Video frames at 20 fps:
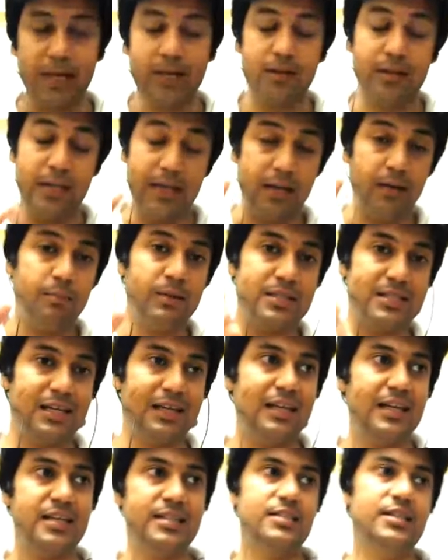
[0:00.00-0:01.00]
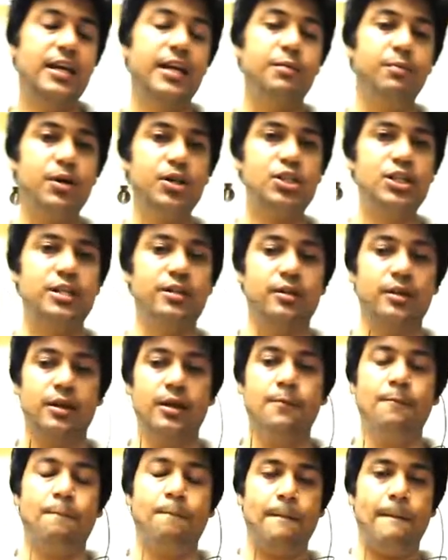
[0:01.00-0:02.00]
They are basically a state machine.
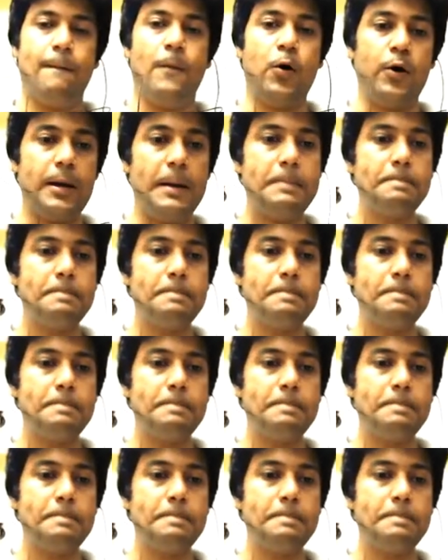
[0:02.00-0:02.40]
Okay,